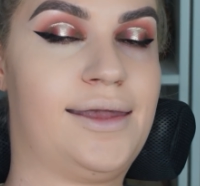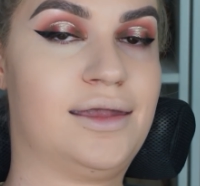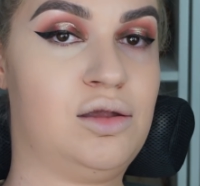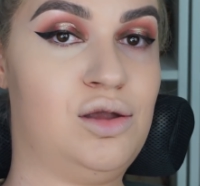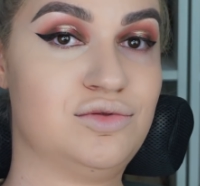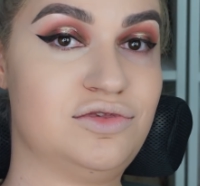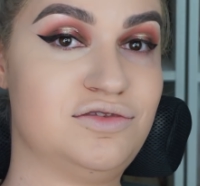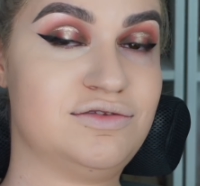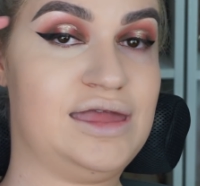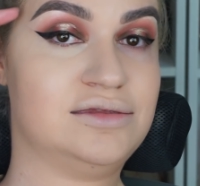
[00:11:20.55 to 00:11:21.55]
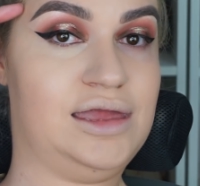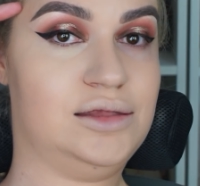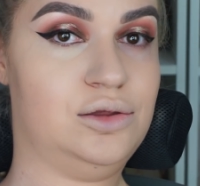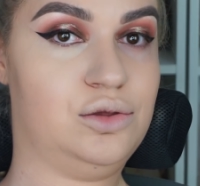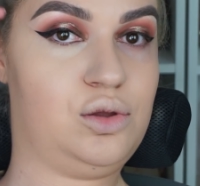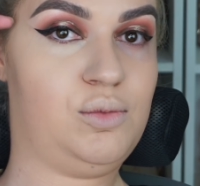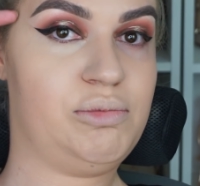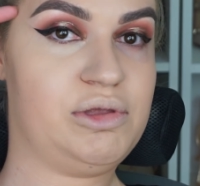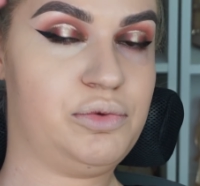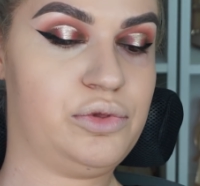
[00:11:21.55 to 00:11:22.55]
I can't stand that look where
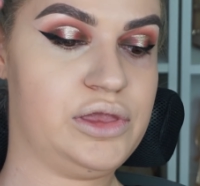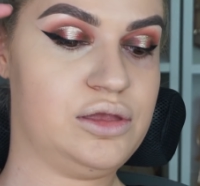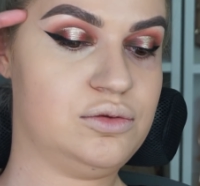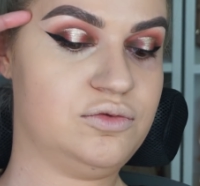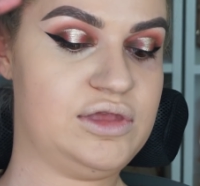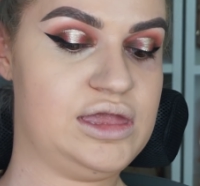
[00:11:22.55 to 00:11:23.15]
people use